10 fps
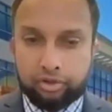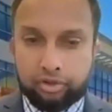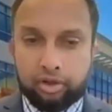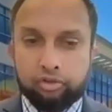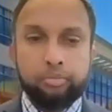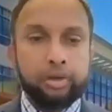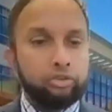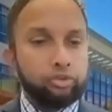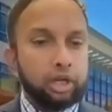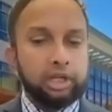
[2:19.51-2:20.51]
So because you're
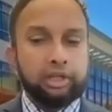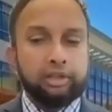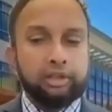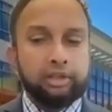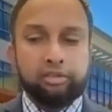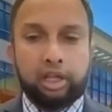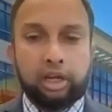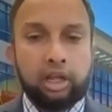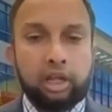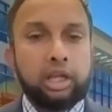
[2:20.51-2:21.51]
cutting in the skin,
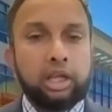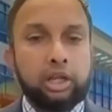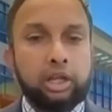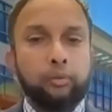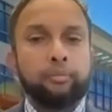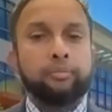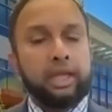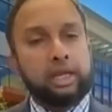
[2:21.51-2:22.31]
it